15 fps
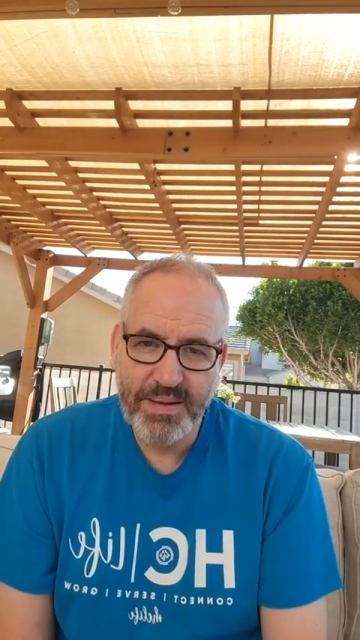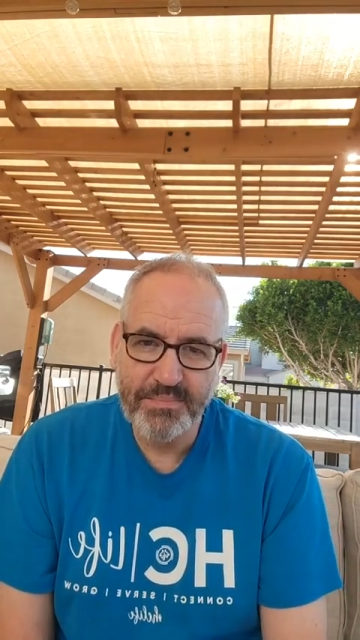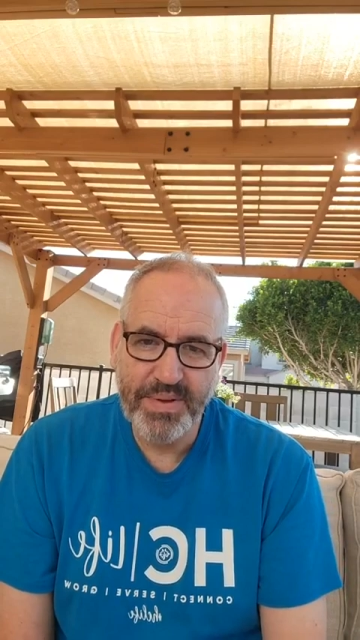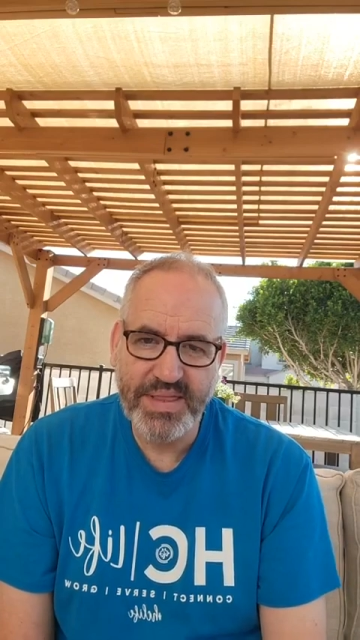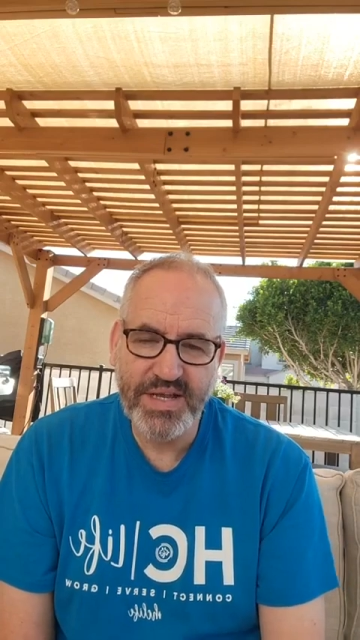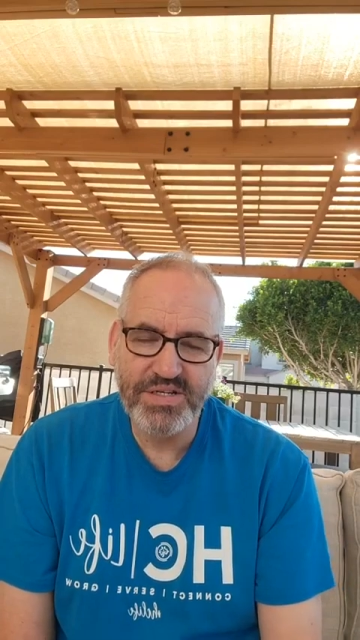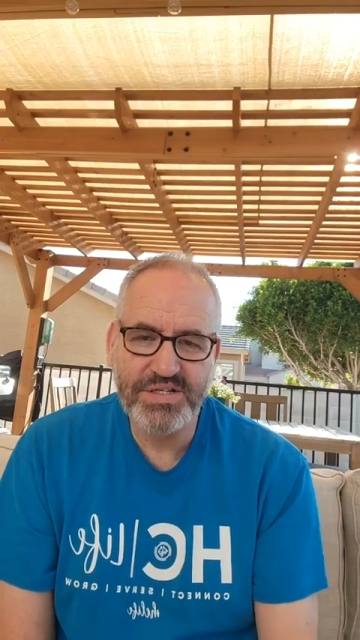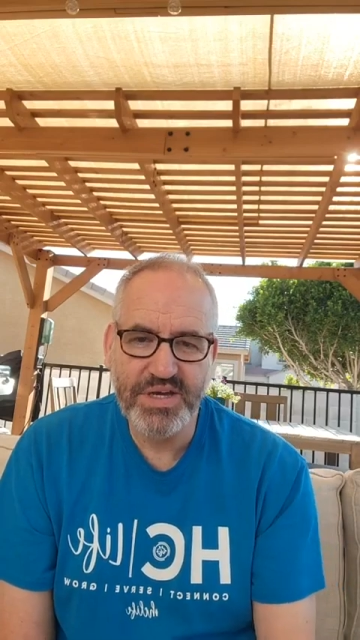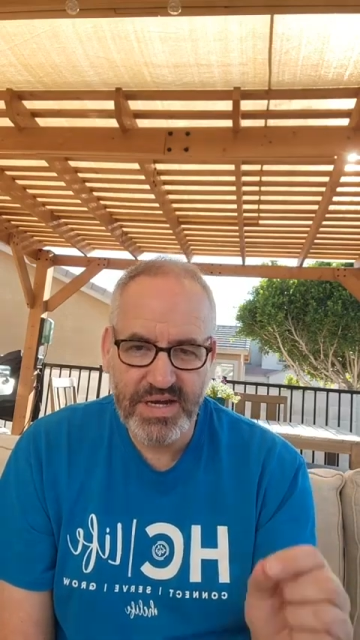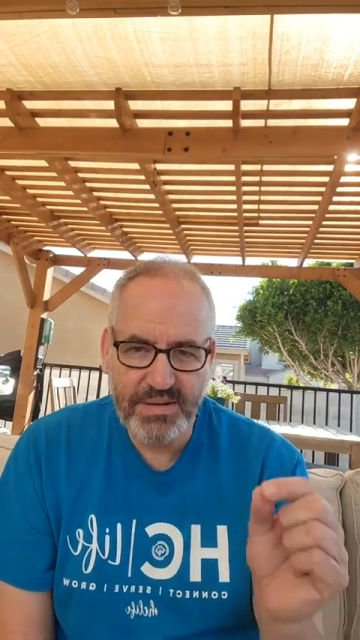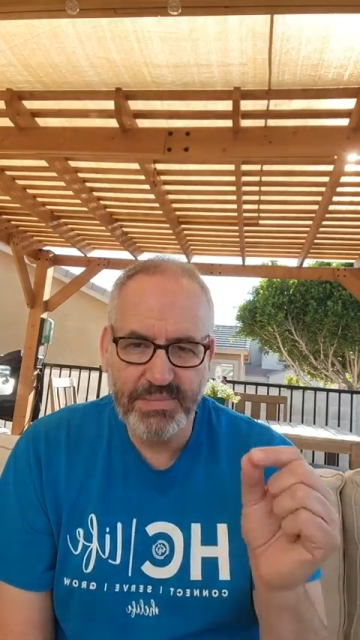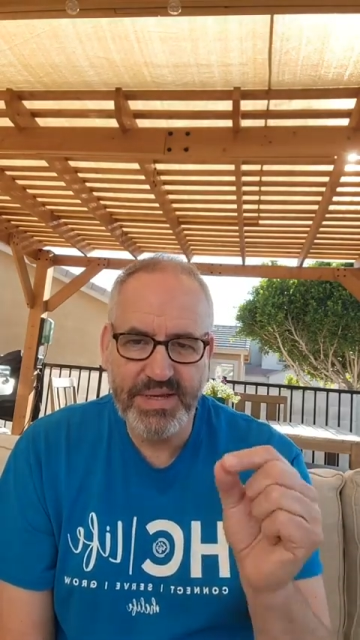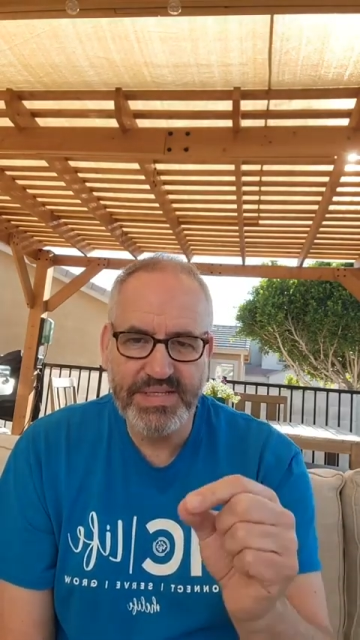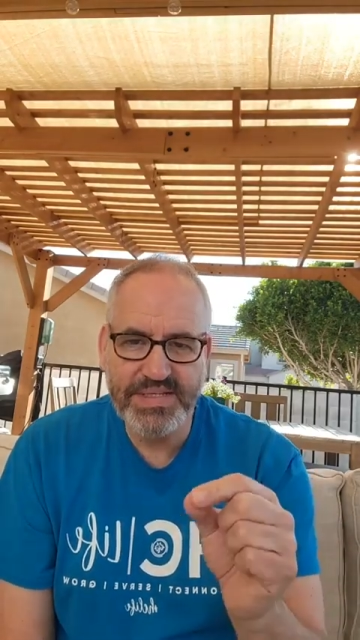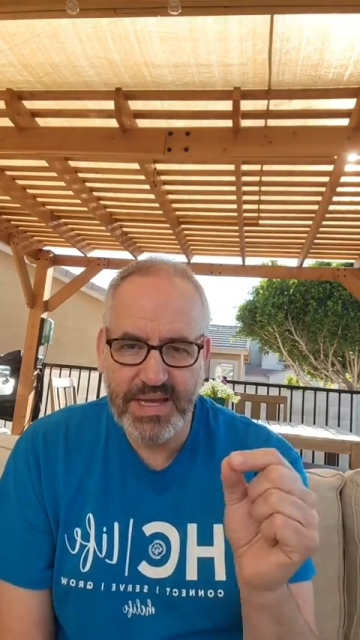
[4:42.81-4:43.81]
But there's going
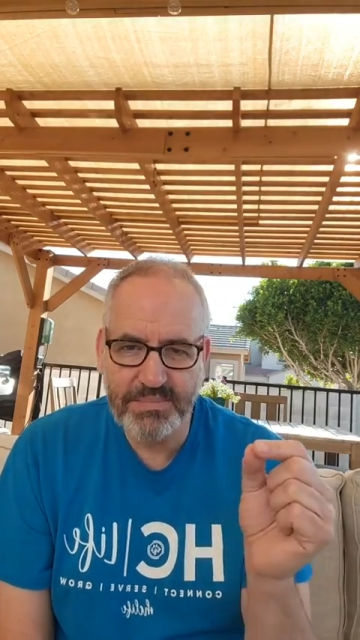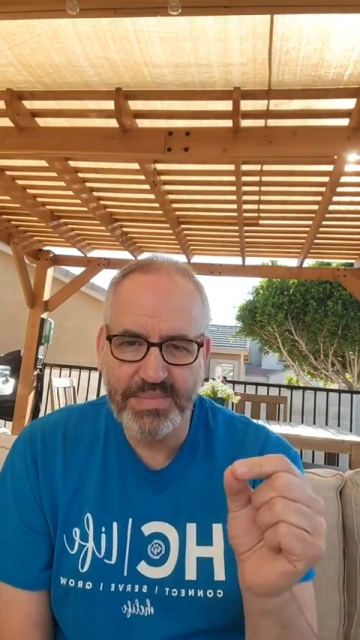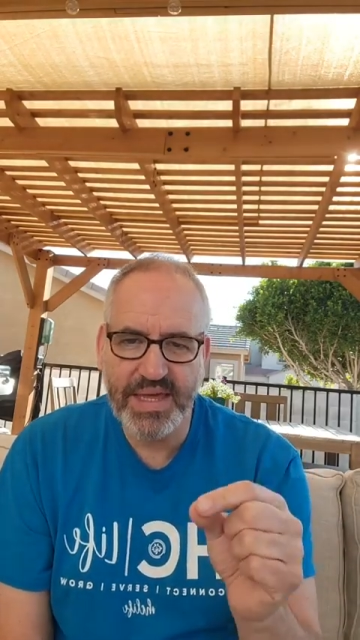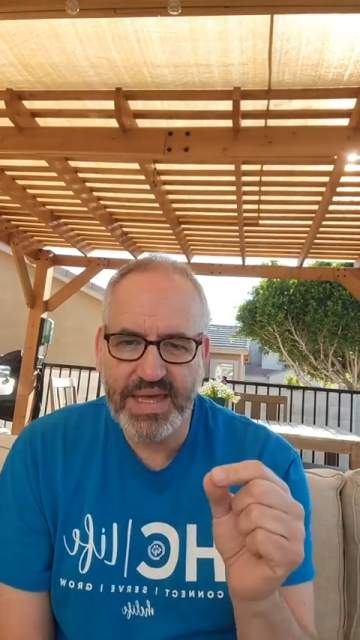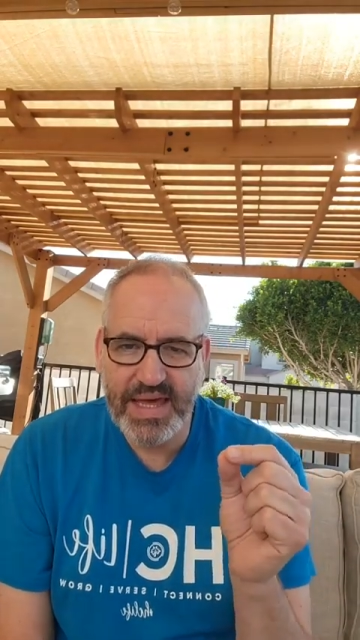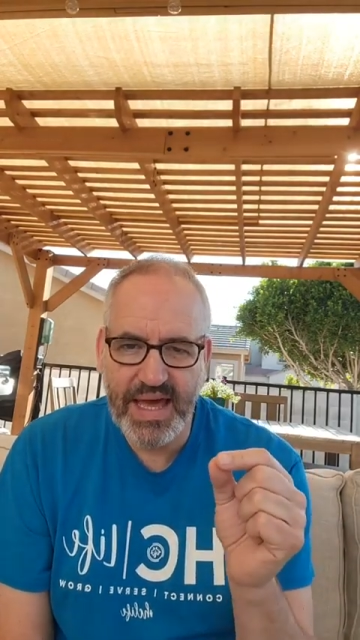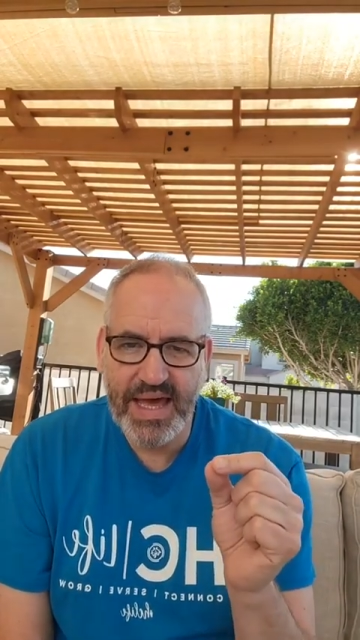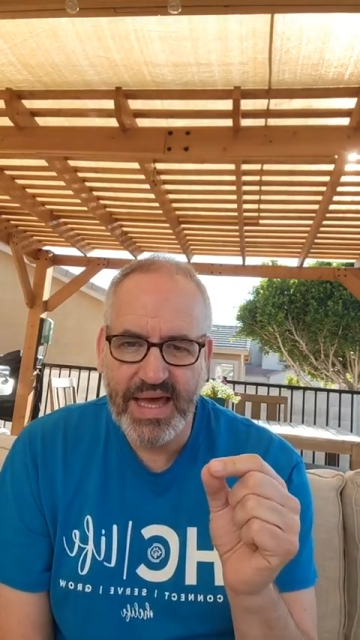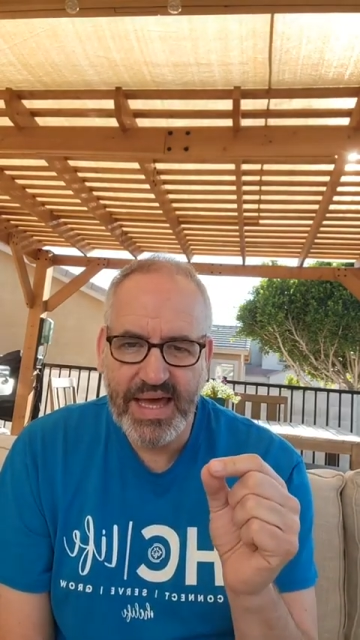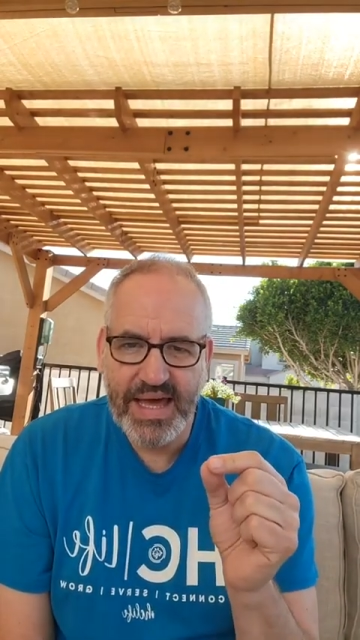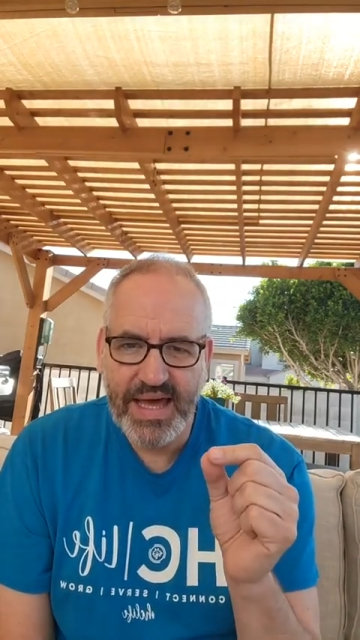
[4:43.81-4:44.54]
to be something